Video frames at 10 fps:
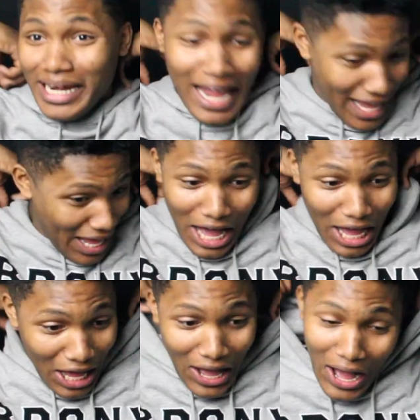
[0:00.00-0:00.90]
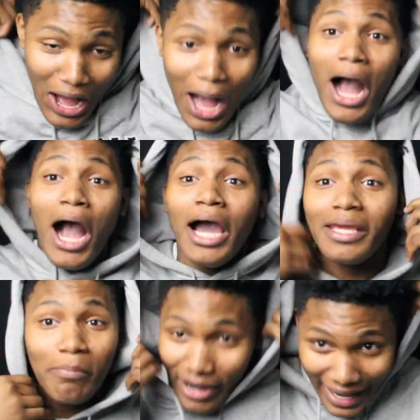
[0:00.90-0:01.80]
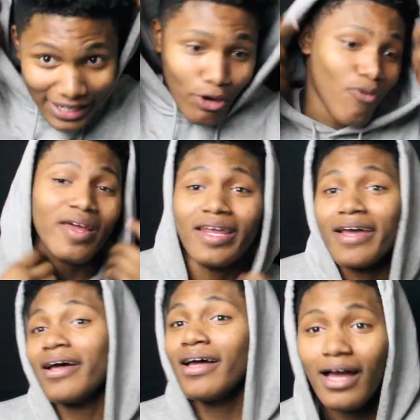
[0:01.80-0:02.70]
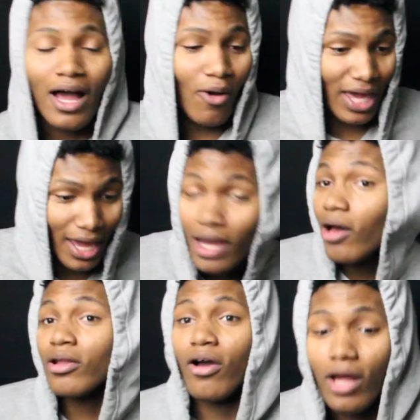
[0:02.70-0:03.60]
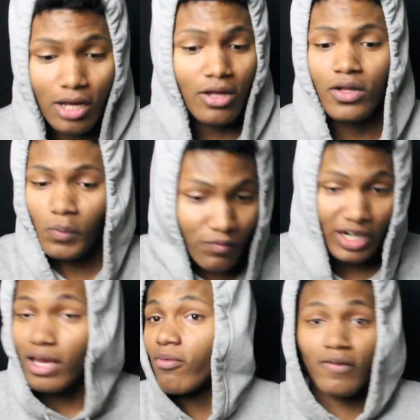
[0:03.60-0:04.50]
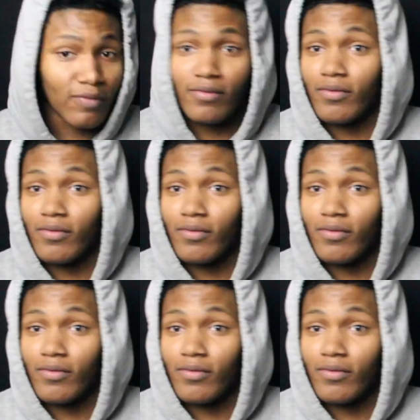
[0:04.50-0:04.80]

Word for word: it. Hoodie Brando in here. Okay, hold on. You finna get him.